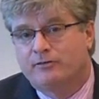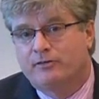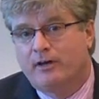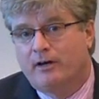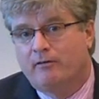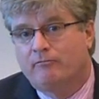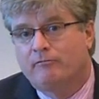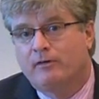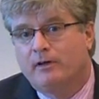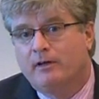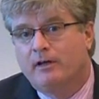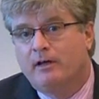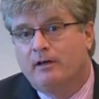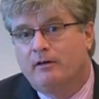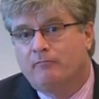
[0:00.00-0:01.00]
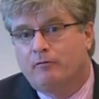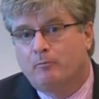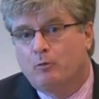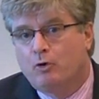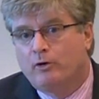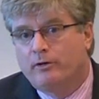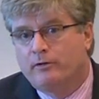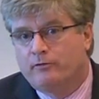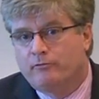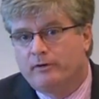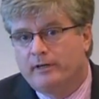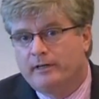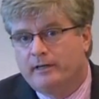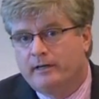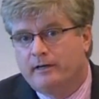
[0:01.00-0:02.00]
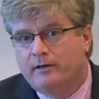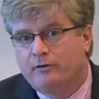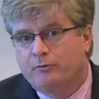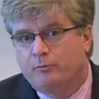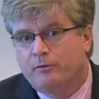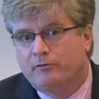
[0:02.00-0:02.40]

itself for more than 3 years.